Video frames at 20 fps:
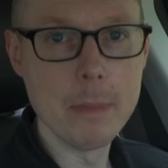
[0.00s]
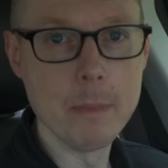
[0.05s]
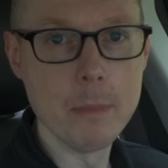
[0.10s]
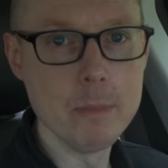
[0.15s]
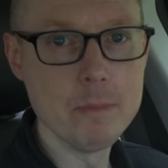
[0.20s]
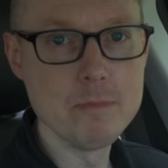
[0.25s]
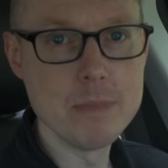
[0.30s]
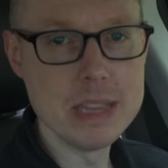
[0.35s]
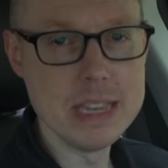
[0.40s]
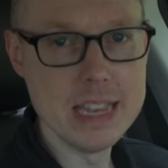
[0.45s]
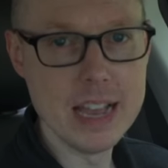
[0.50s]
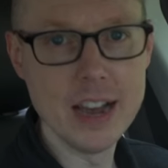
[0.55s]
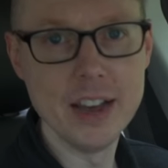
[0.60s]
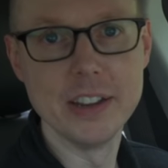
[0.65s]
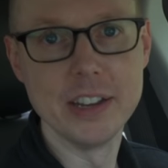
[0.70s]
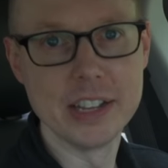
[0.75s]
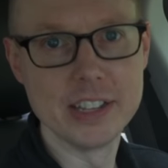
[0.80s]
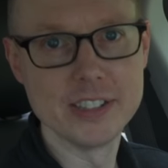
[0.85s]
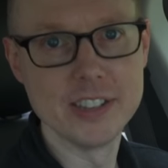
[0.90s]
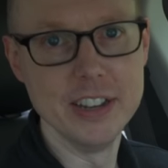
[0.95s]
I'm
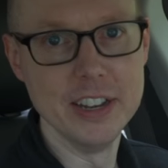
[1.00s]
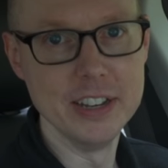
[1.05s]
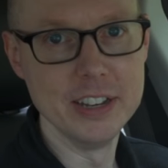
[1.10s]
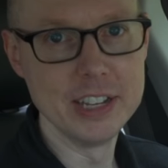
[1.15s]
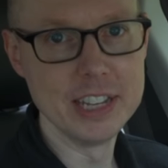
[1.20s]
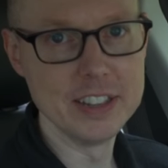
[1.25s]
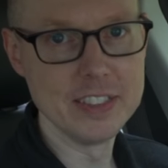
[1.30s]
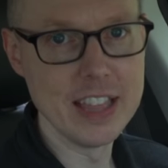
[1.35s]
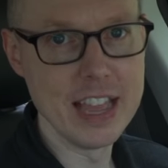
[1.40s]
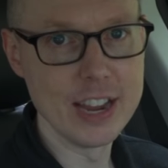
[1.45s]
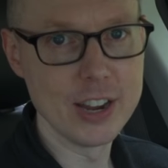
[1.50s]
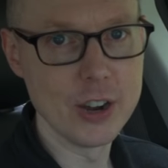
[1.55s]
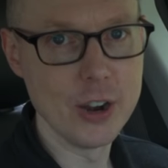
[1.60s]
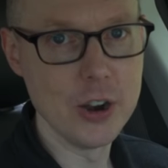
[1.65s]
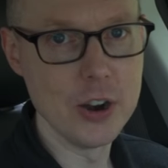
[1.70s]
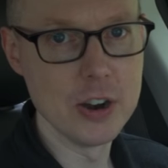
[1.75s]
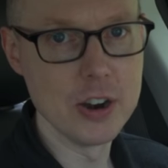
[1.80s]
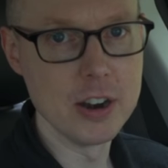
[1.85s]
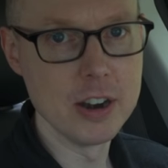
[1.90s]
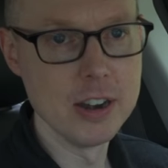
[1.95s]
beyond excited to get that
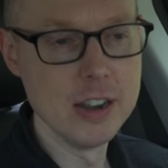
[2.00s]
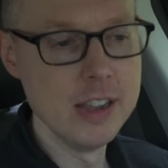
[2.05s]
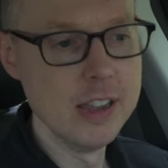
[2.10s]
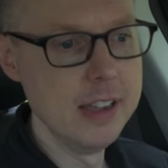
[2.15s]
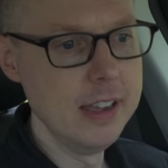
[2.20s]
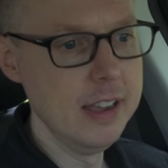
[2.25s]
car.